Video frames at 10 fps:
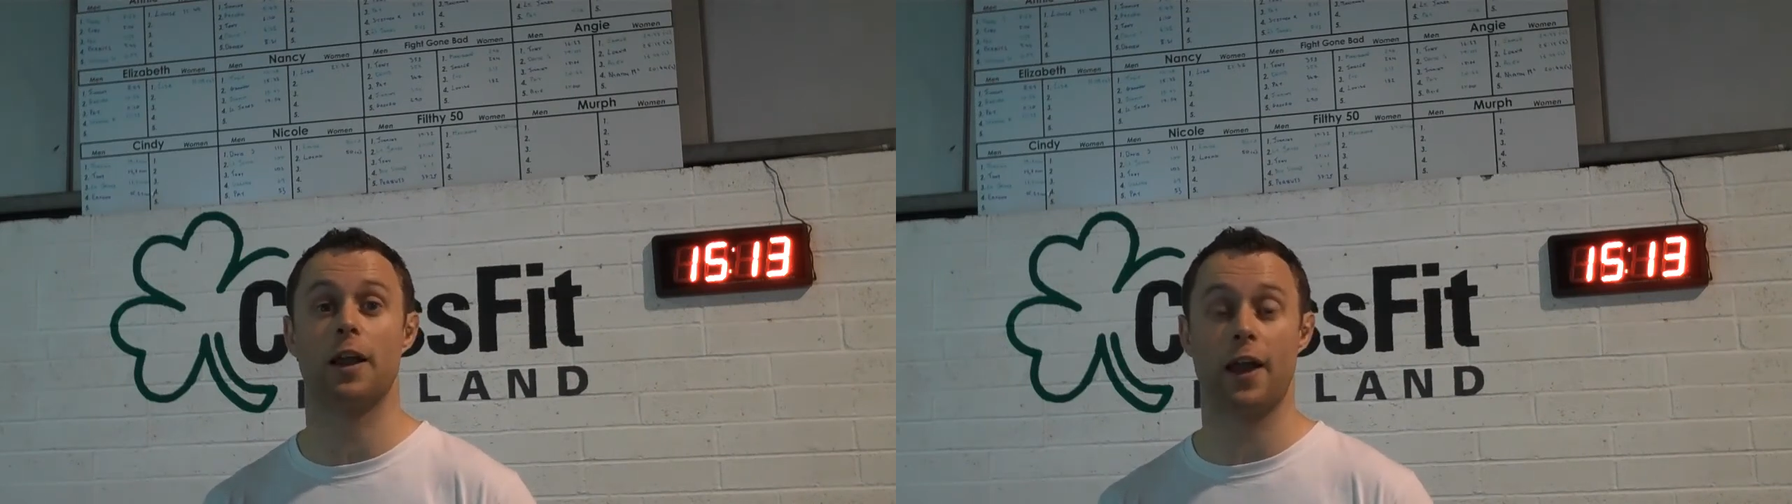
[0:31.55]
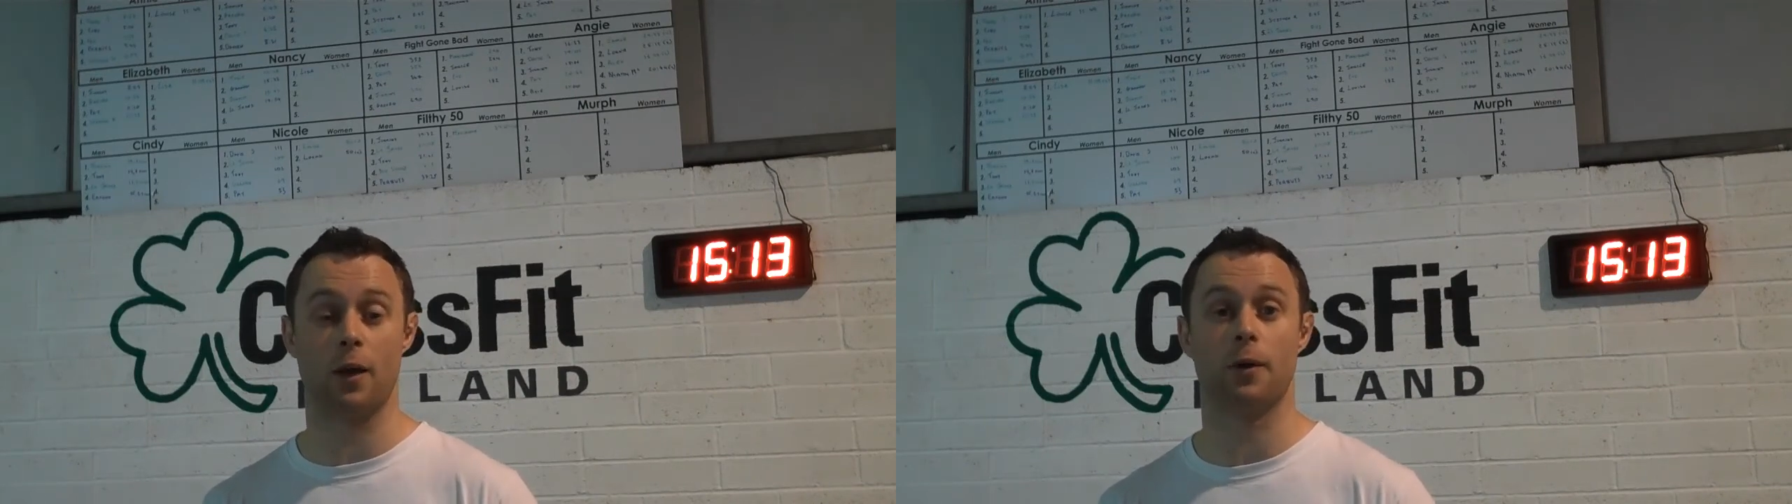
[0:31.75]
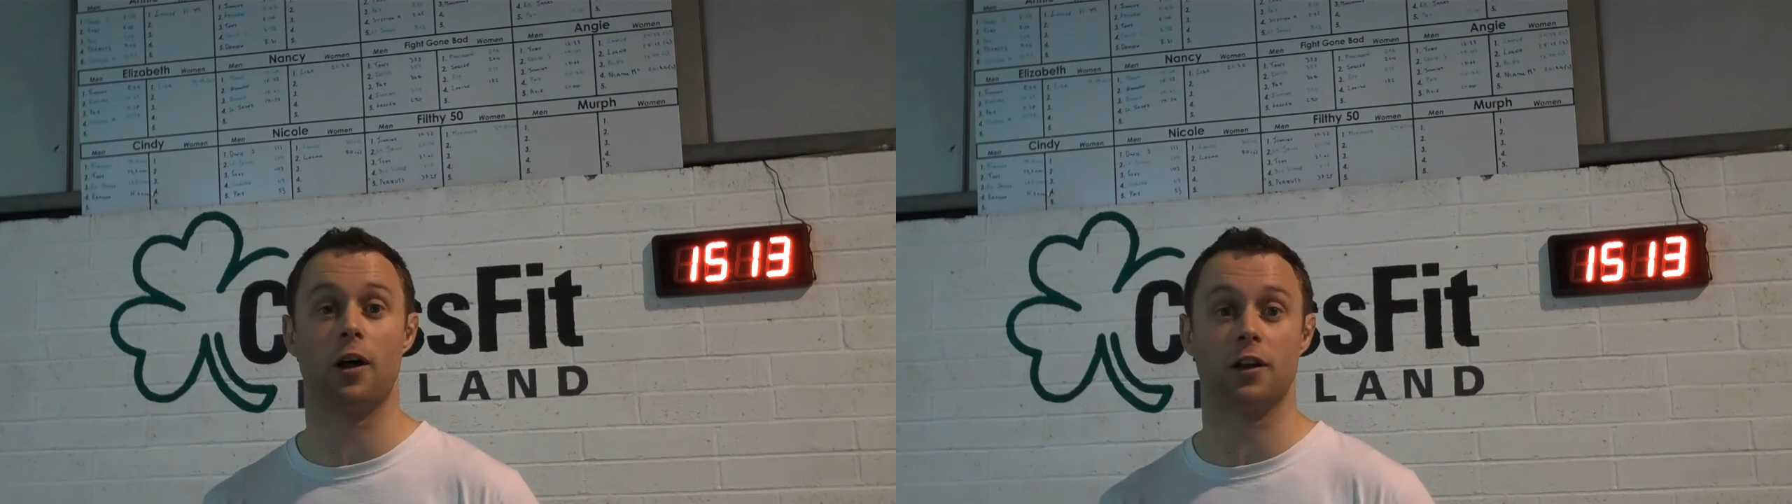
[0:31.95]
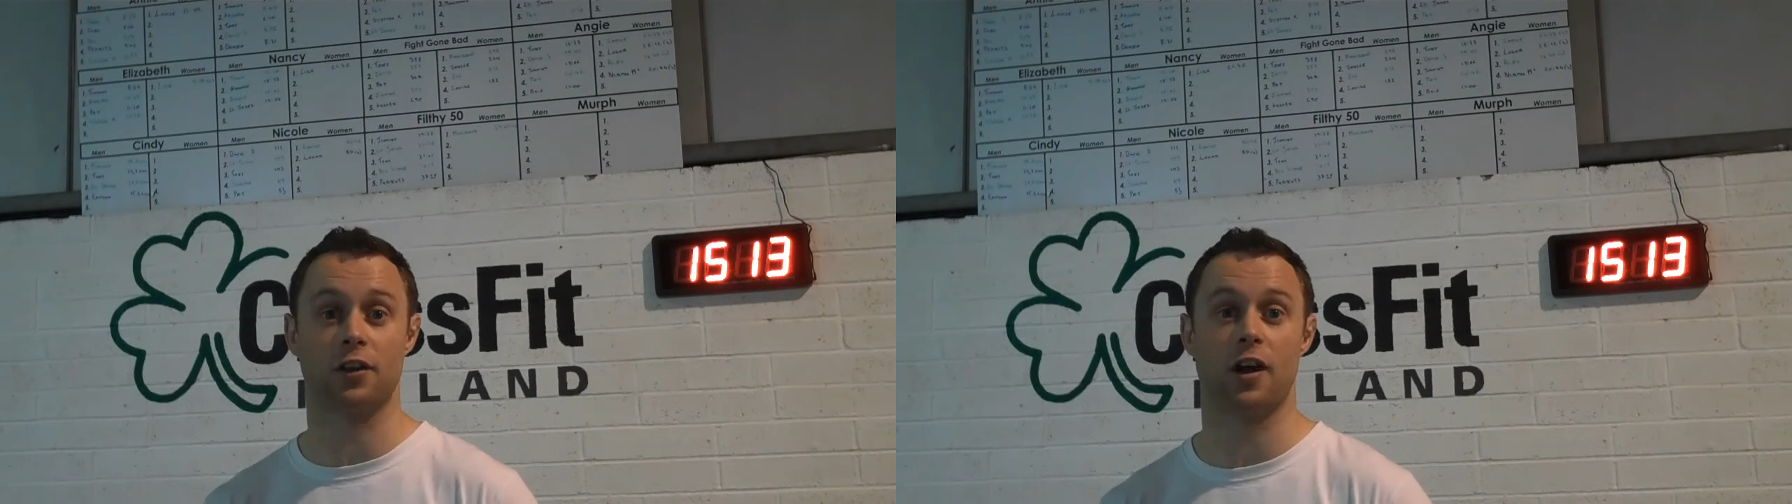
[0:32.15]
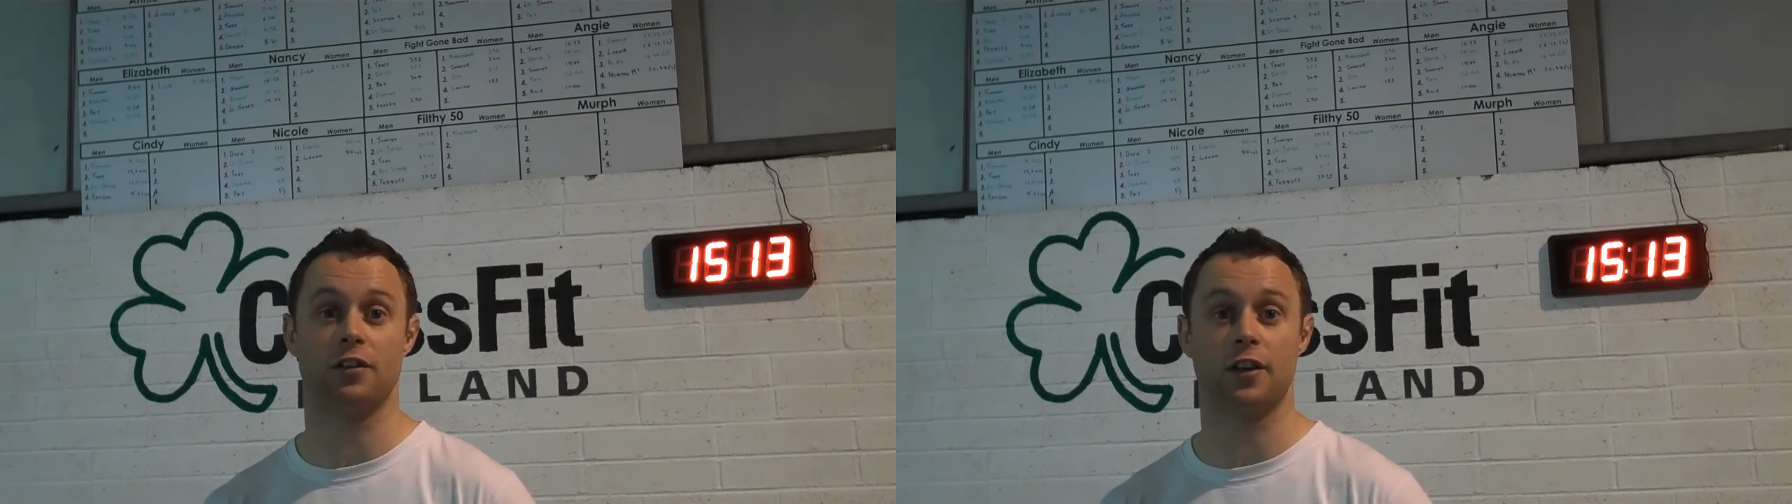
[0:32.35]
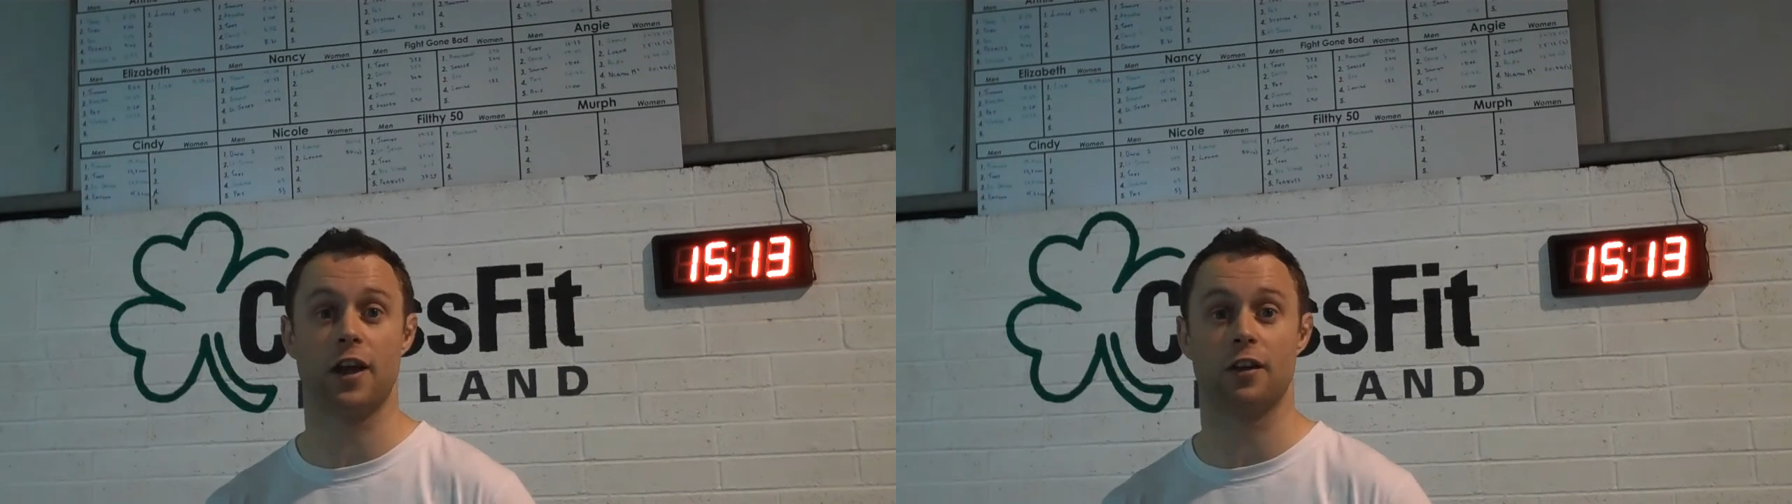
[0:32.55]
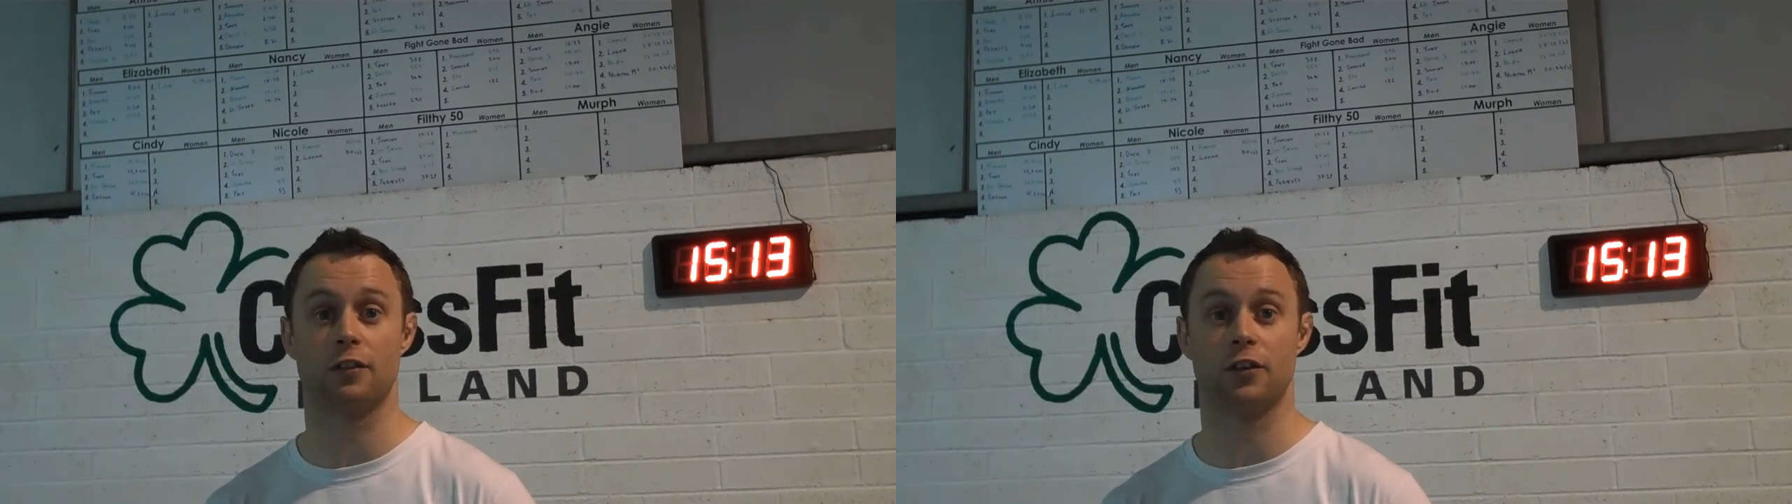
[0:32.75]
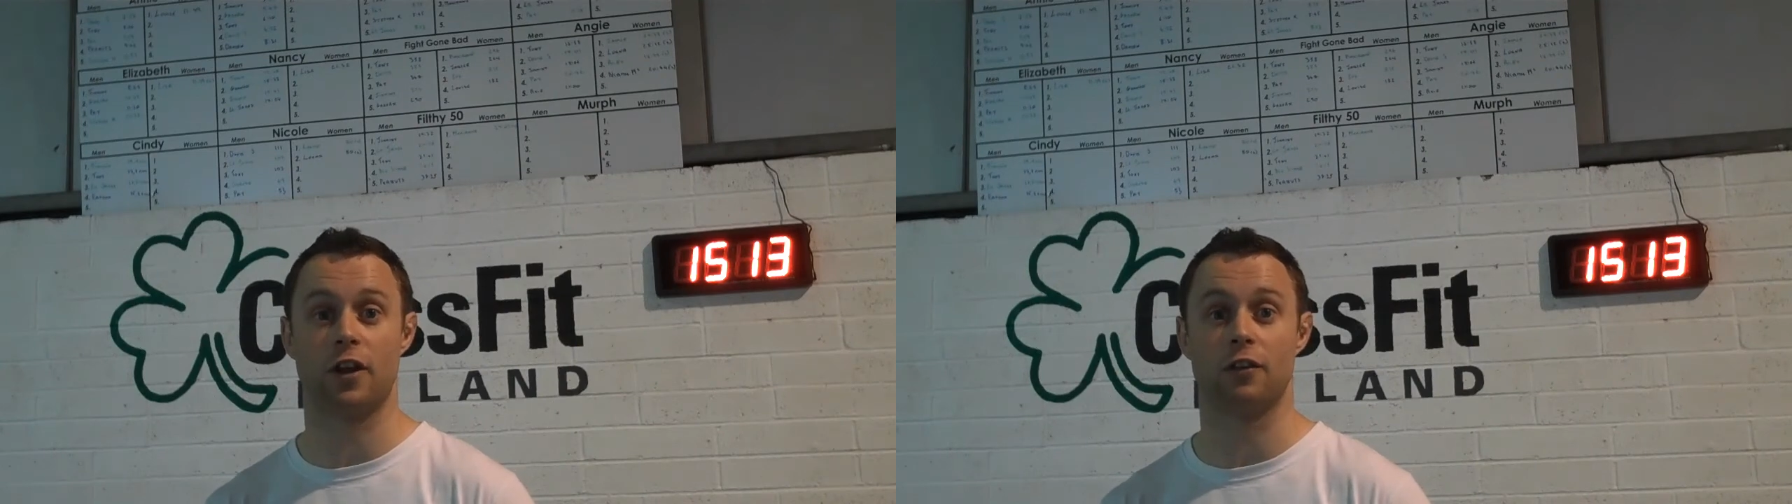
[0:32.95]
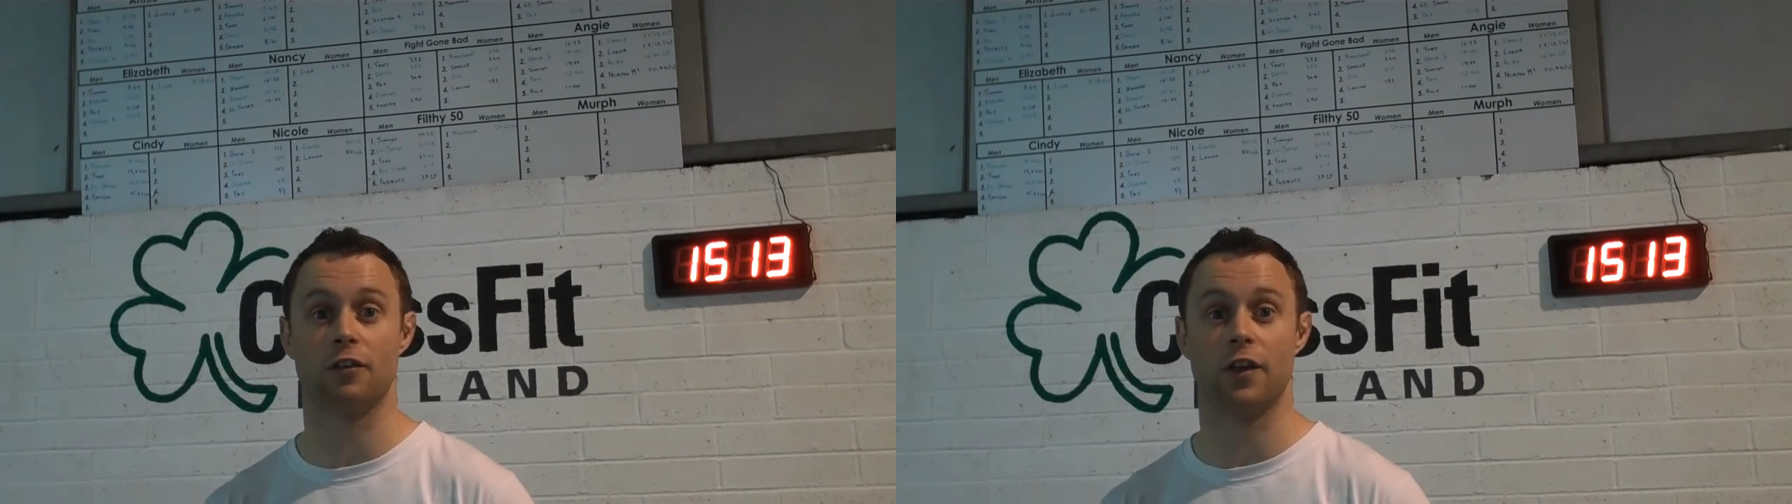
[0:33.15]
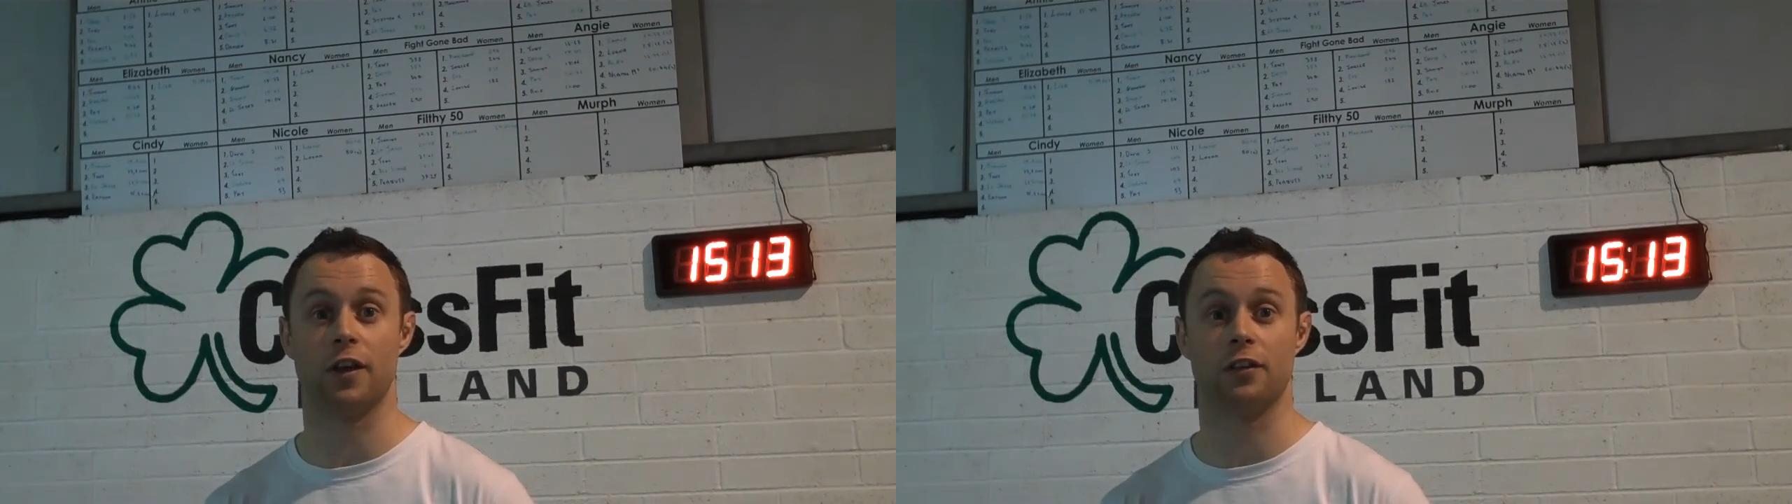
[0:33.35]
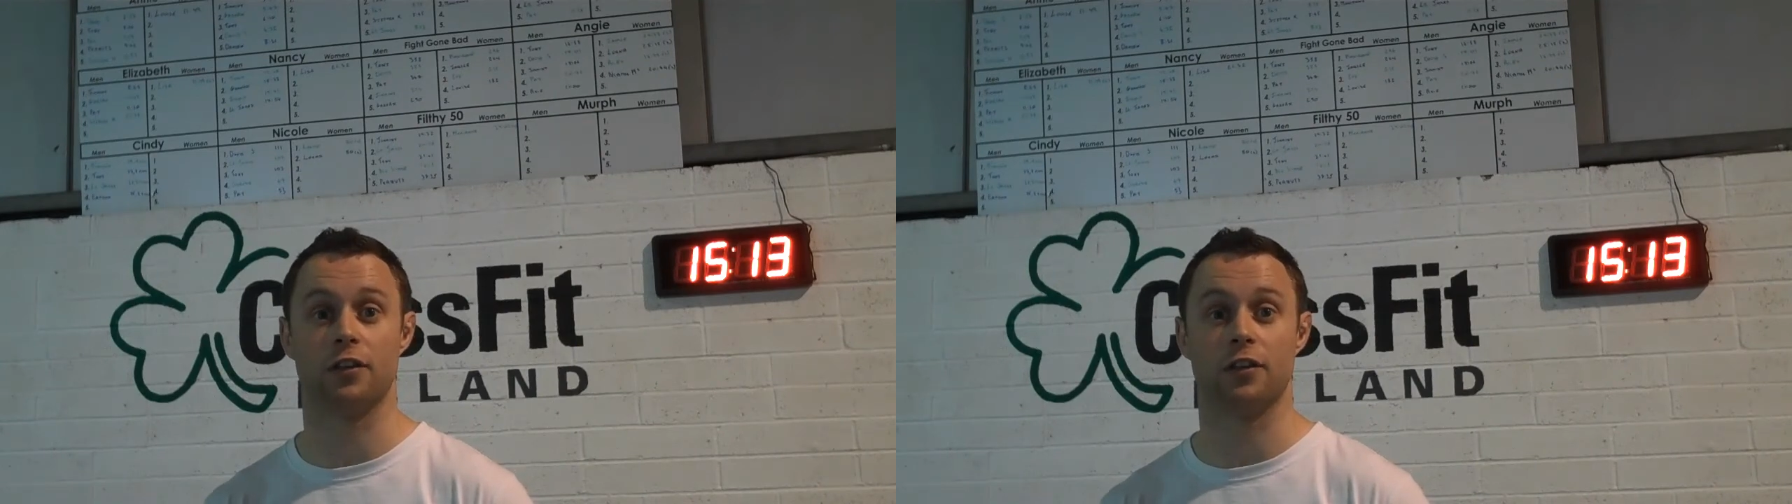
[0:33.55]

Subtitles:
and how it all ties together for general fitness.